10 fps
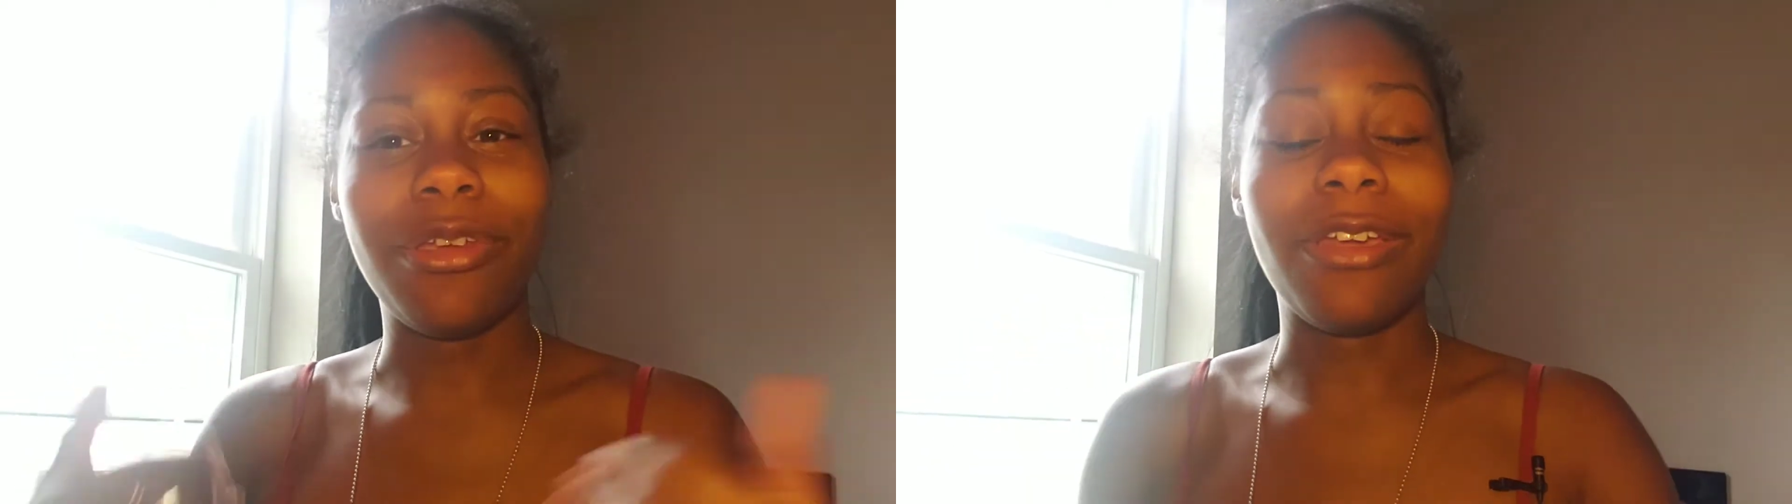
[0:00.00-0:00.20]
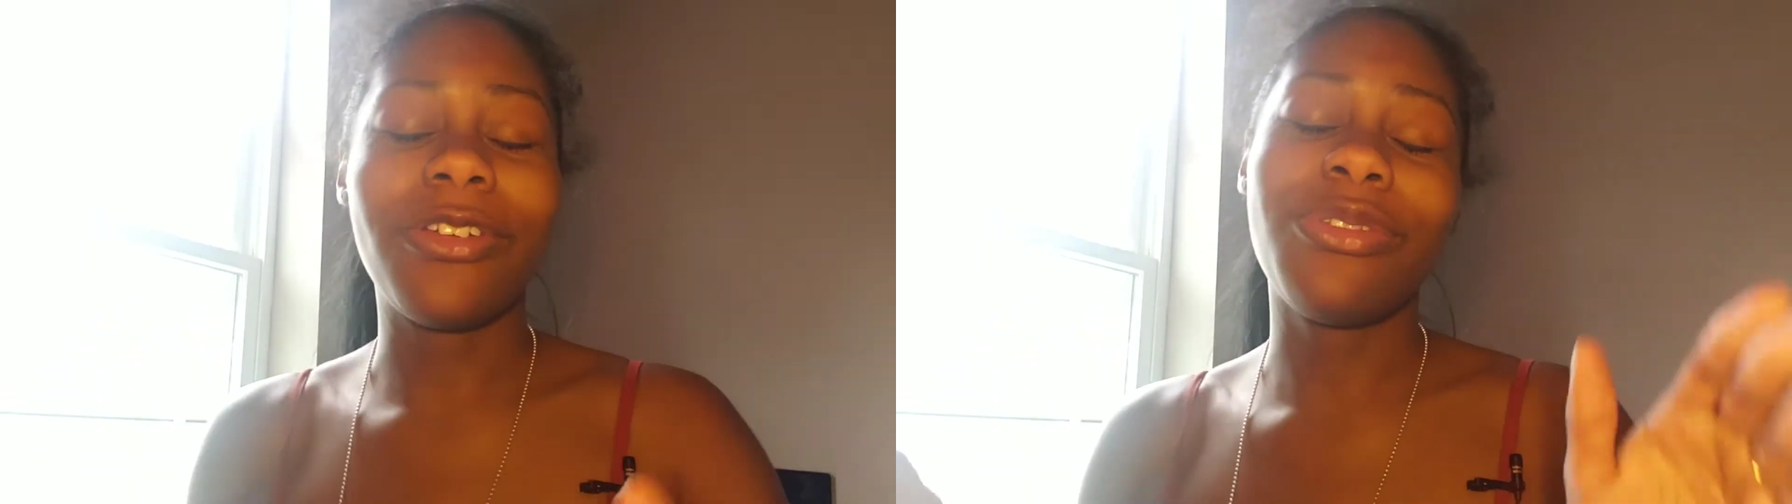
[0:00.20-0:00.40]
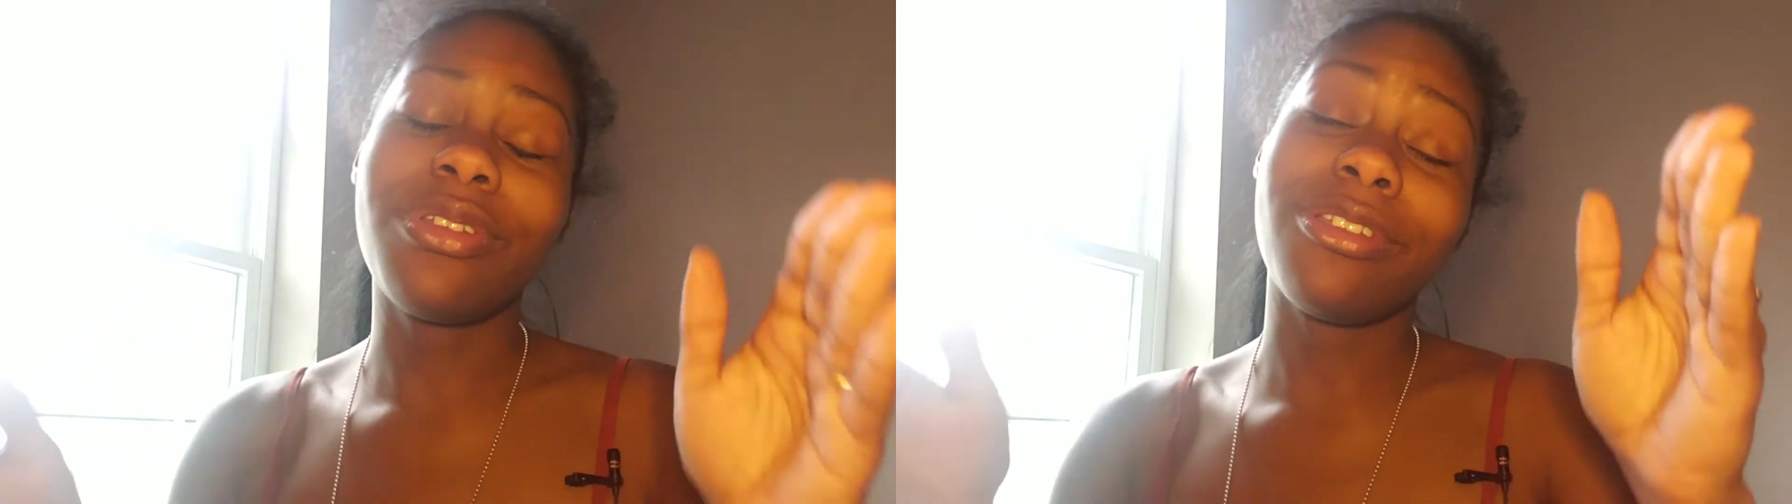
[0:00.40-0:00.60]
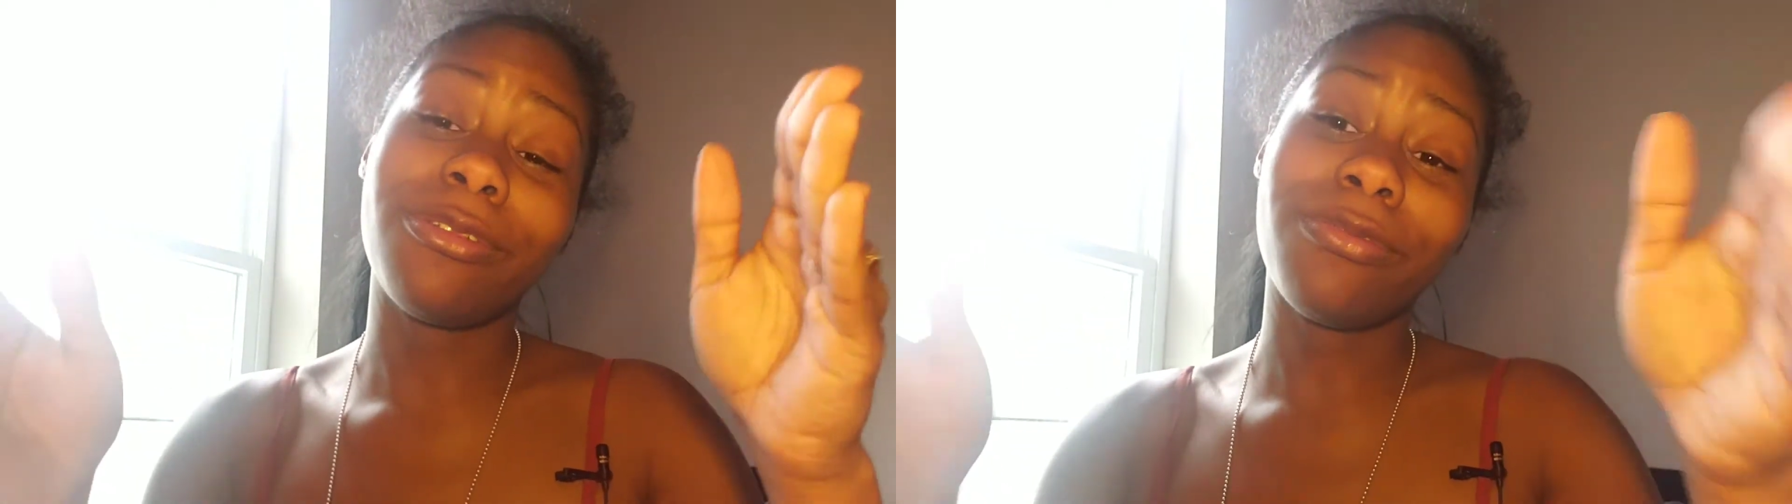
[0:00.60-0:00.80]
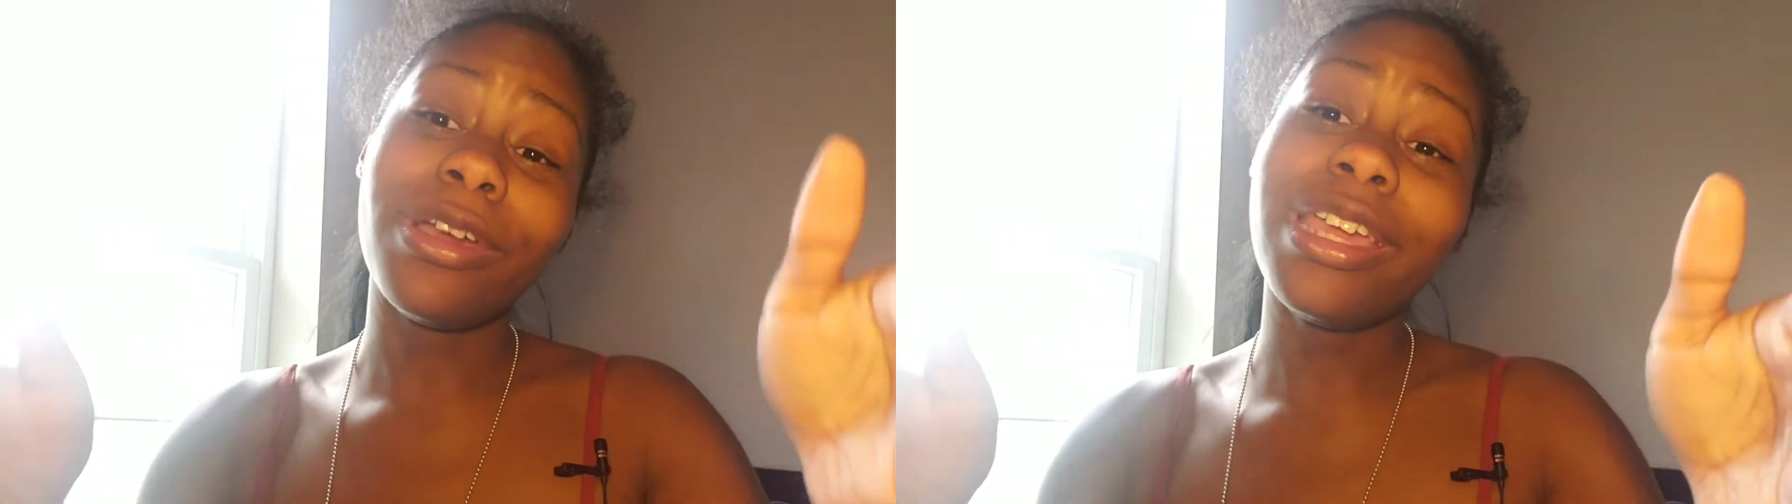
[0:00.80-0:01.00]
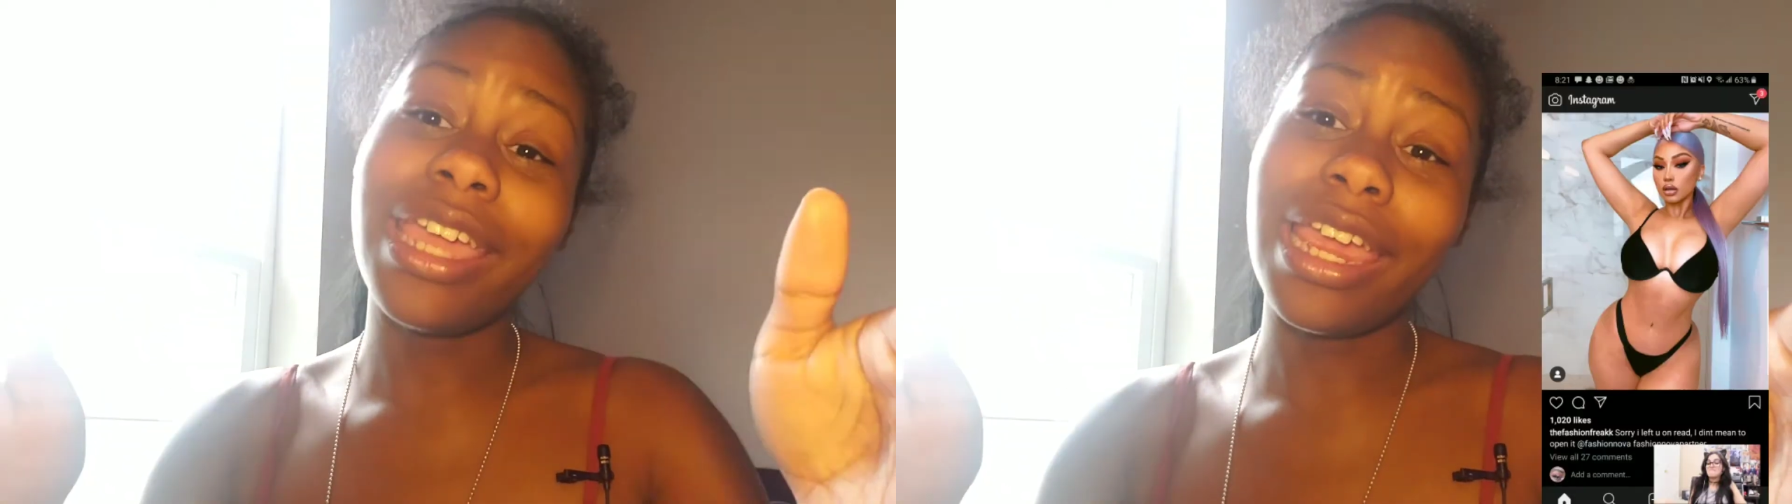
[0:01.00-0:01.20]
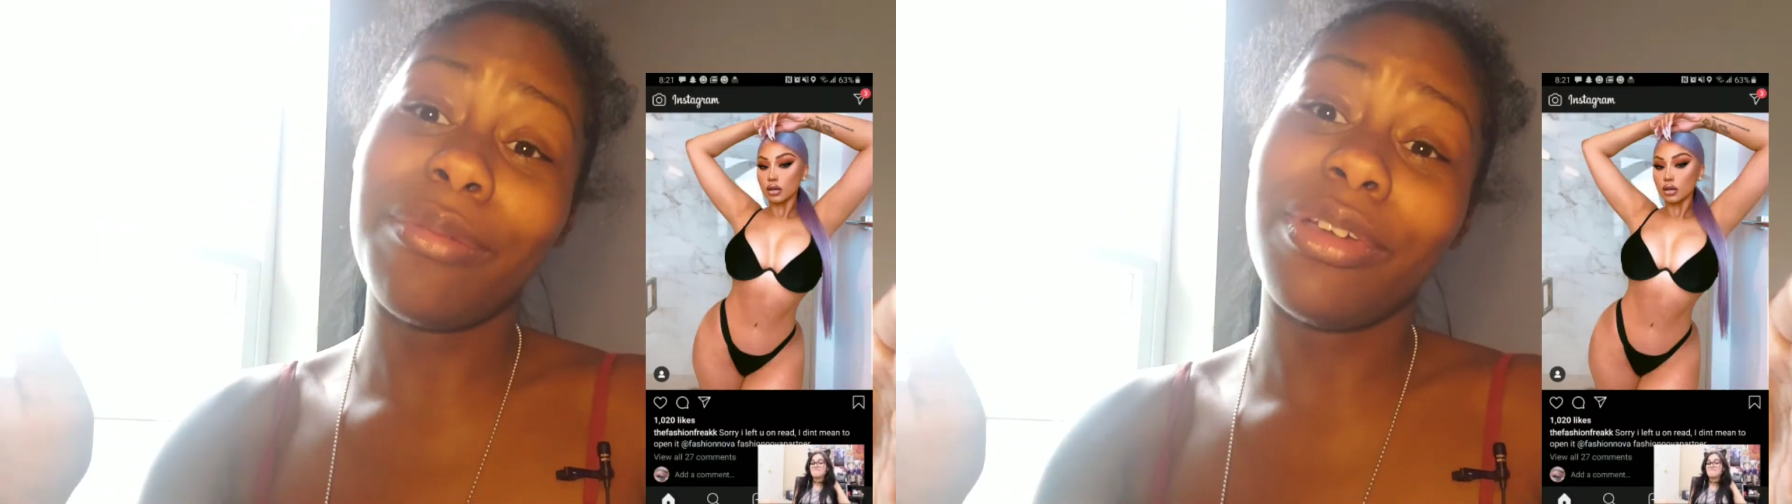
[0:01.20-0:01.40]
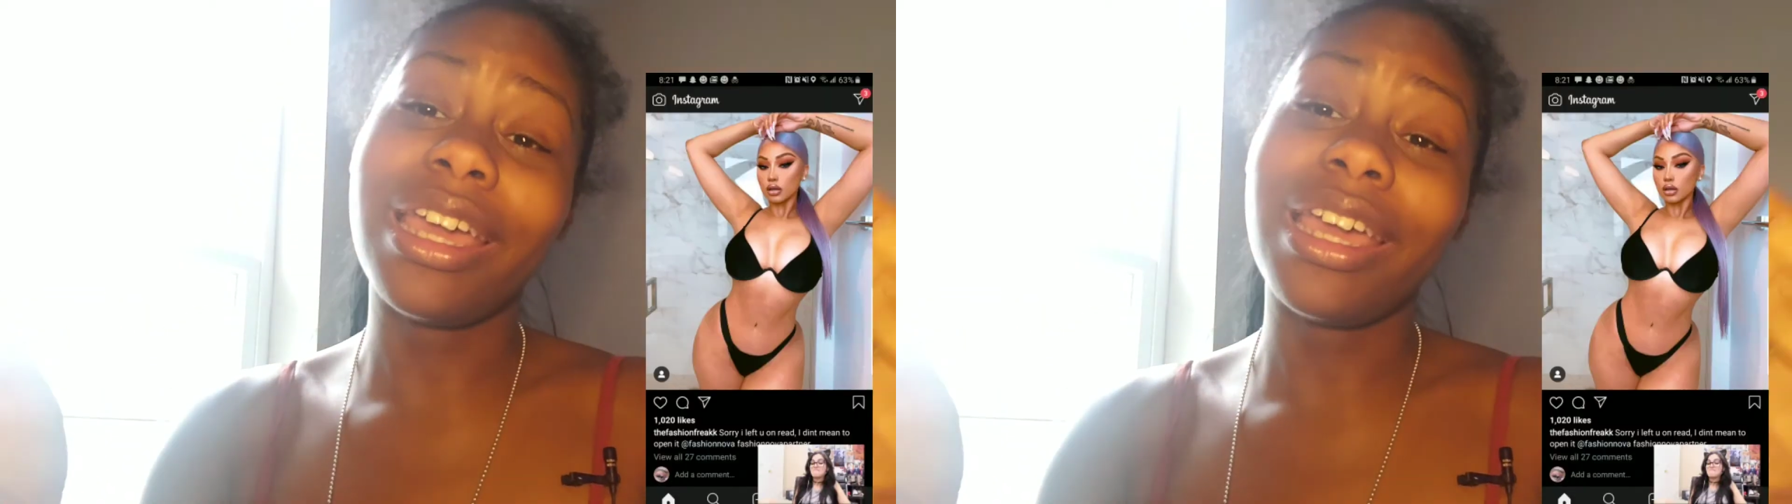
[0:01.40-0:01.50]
If I do it to the front camera,